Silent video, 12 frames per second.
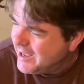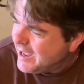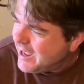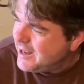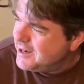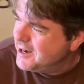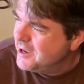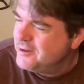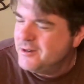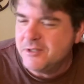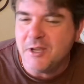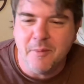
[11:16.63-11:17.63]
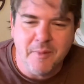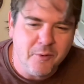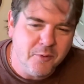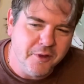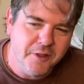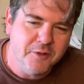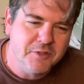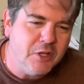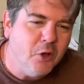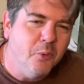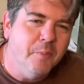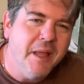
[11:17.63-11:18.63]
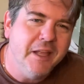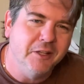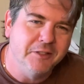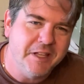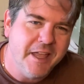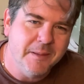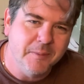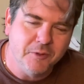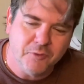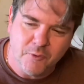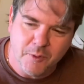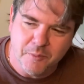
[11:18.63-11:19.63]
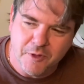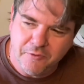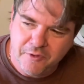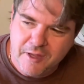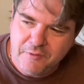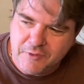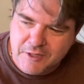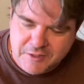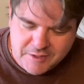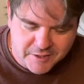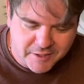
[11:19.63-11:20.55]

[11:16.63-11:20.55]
And you know, you're talking about one of those old metal tables from the 50s,